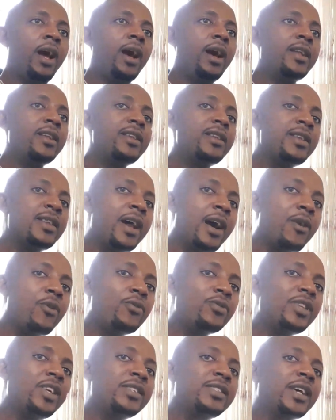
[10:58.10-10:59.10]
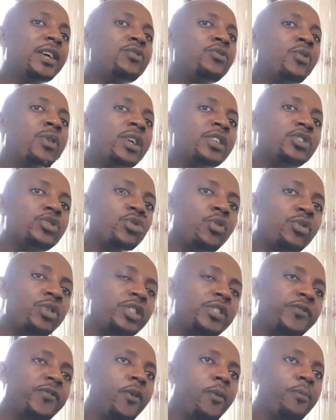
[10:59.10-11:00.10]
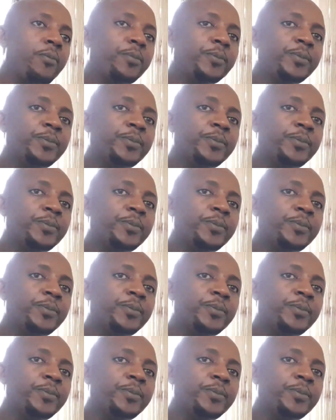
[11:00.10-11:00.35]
Now, there is another storage form